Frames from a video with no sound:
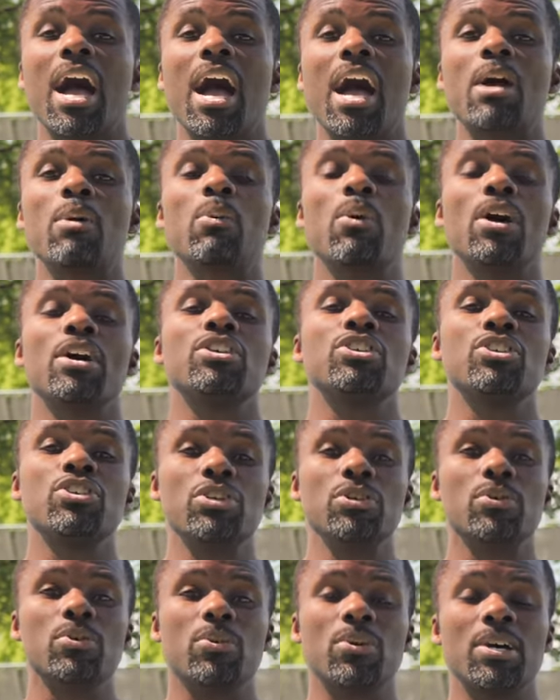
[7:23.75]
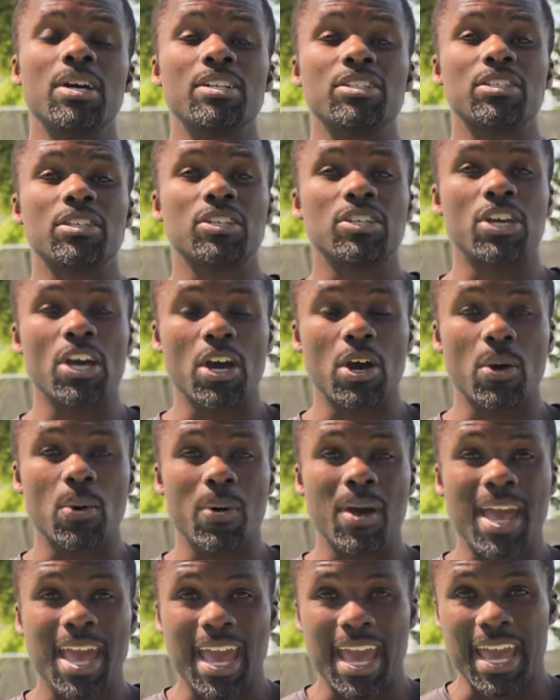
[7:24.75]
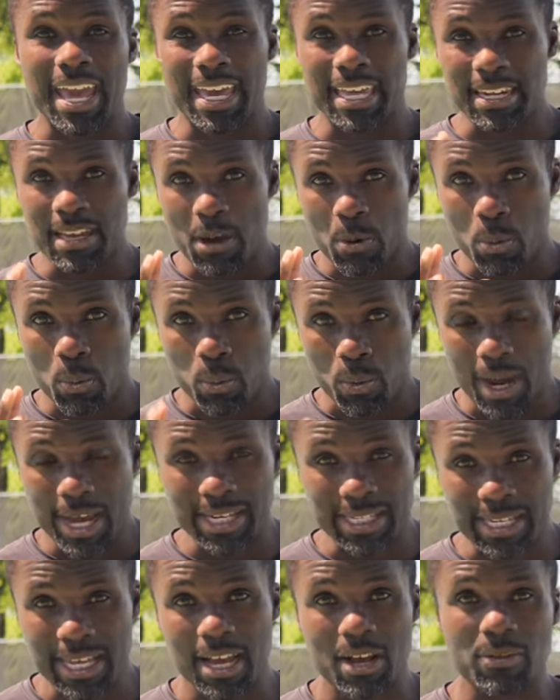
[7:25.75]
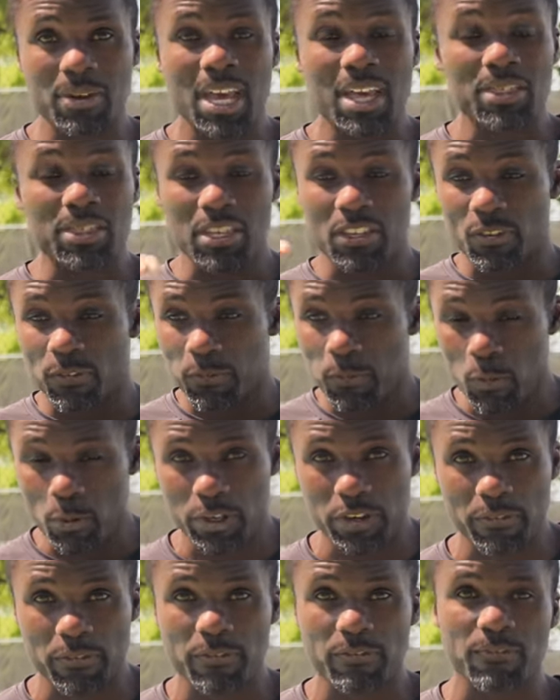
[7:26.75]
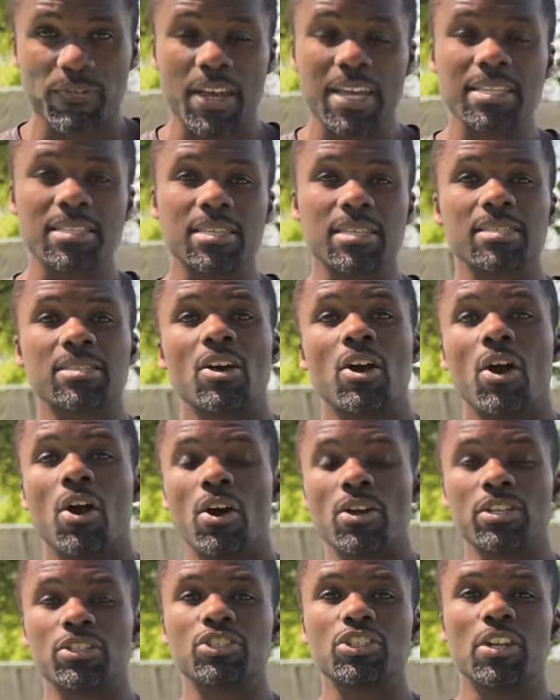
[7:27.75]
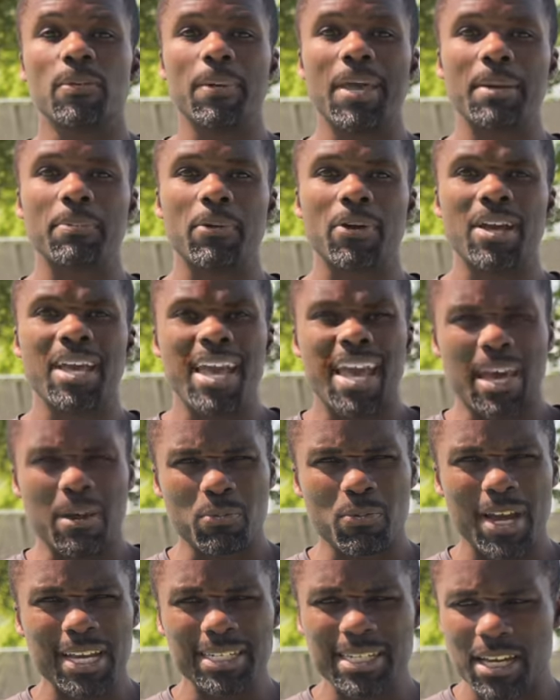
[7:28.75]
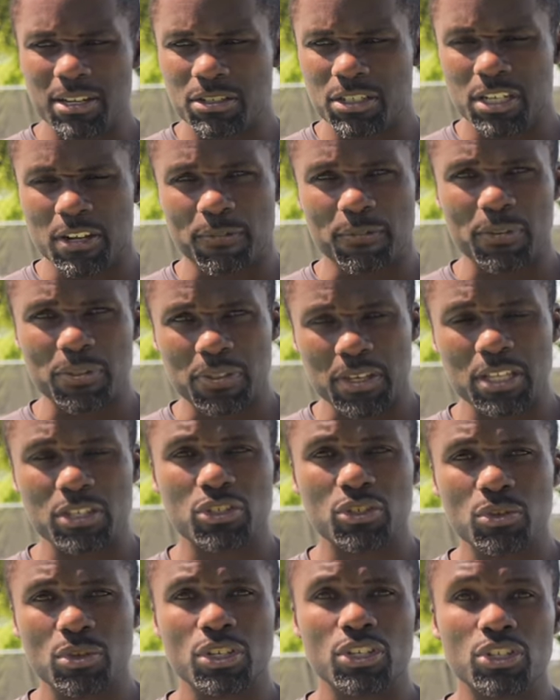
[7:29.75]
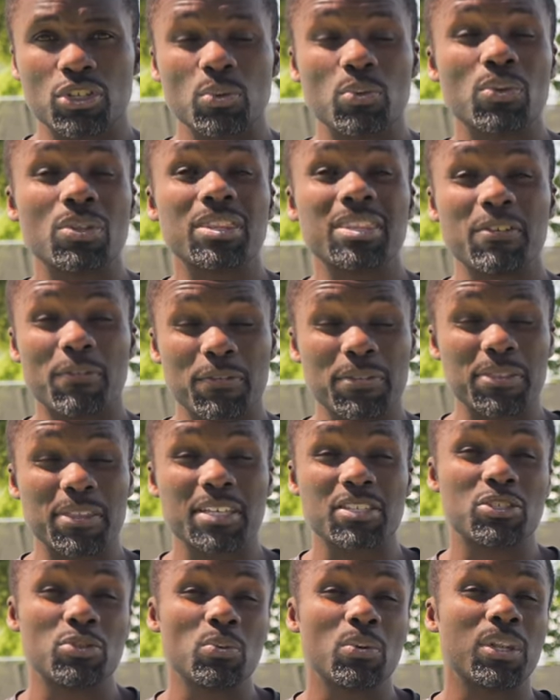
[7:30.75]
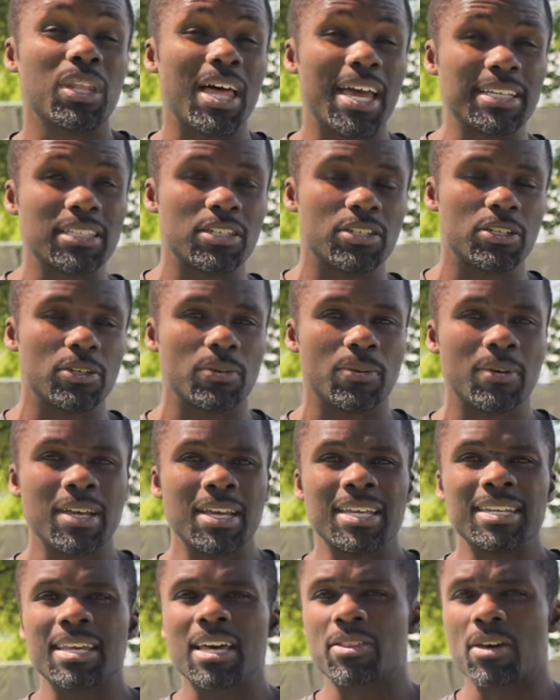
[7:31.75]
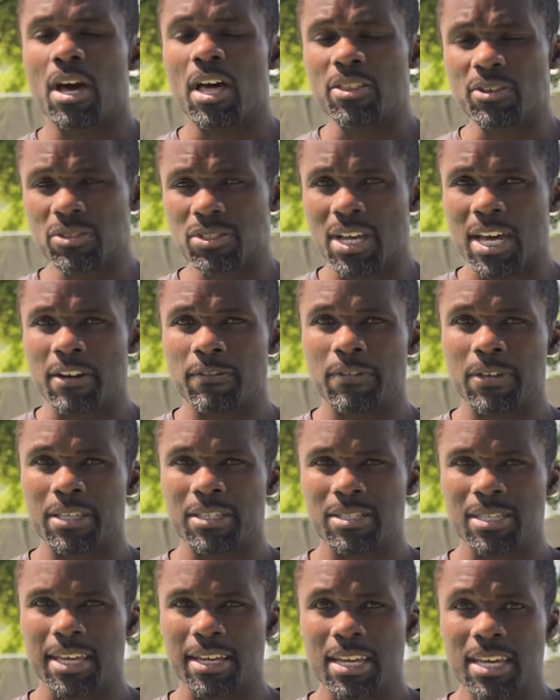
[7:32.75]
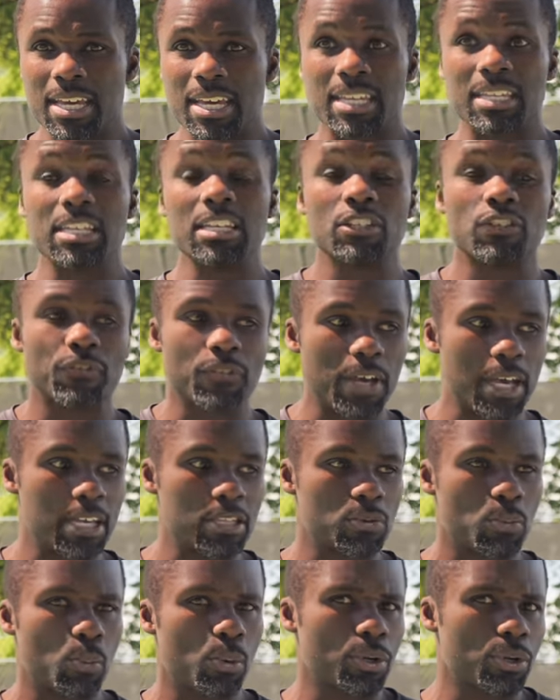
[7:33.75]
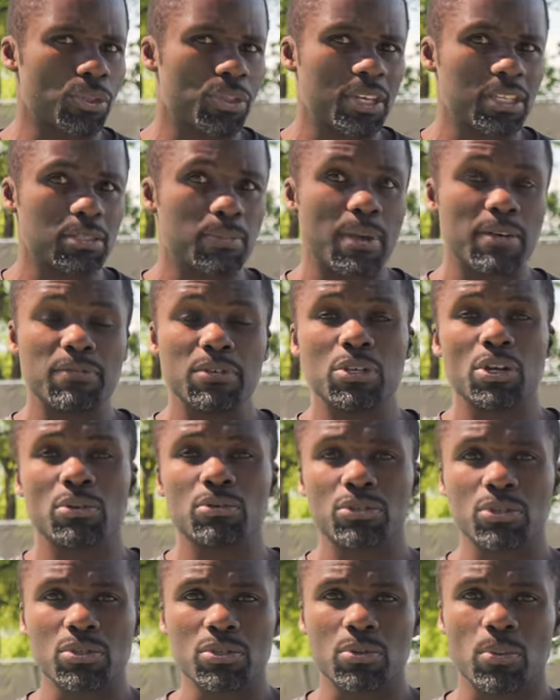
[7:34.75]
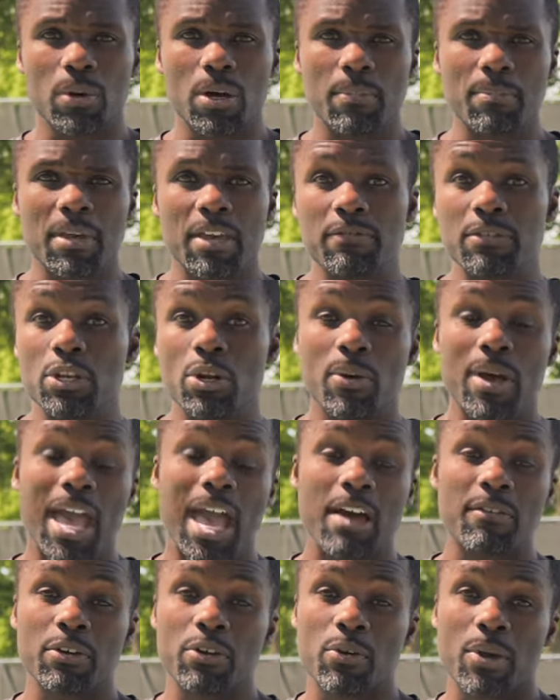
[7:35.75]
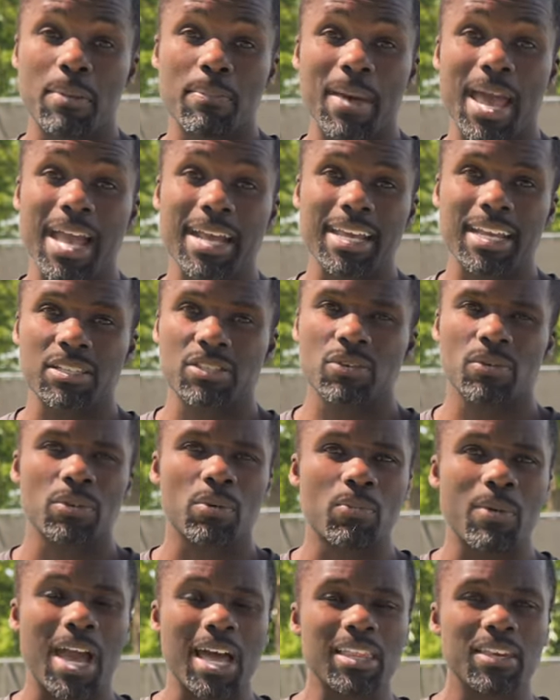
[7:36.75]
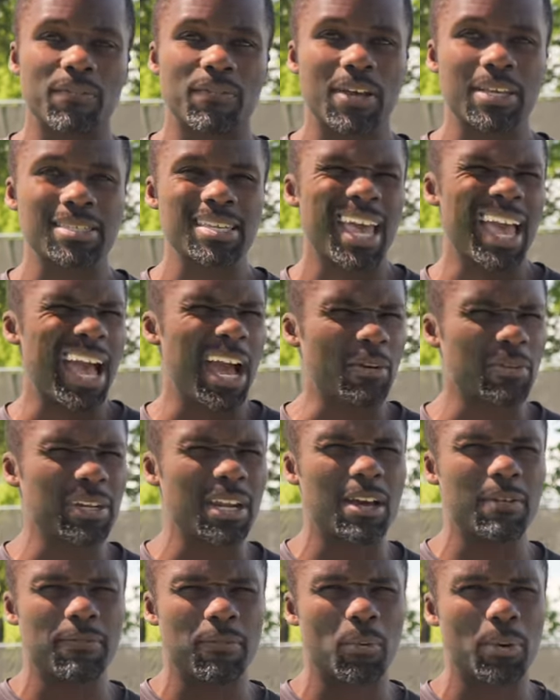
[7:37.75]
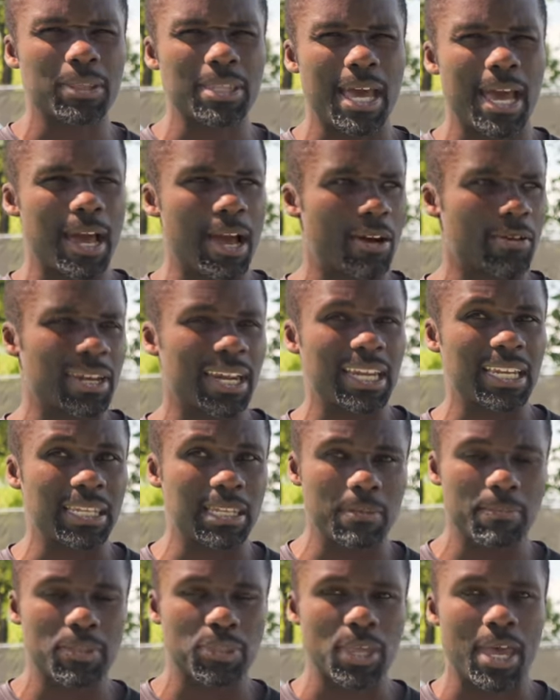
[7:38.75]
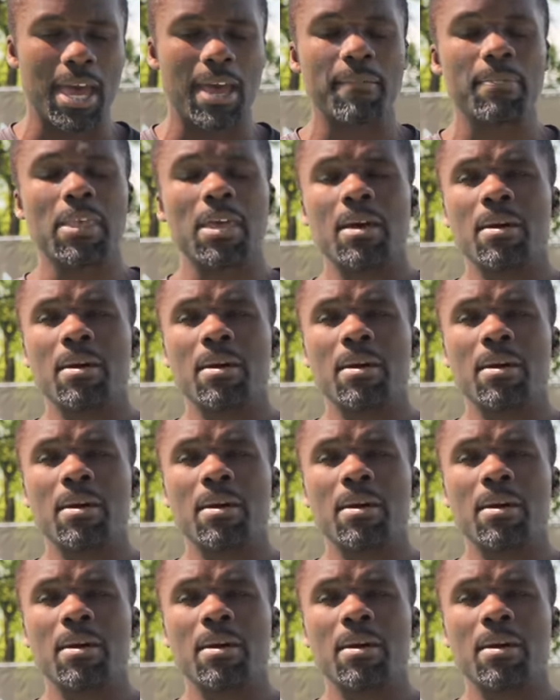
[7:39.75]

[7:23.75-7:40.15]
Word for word: I want you to go and write down these 4 different phases on a sheet of paper and write down different things you can do, different things you like to do. Now the other side of it is, like, in each phase, what are things maybe you don't do so well? Maybe you don't have a great backhand. So in the rally phase, how can I avoid that? How can I limit that?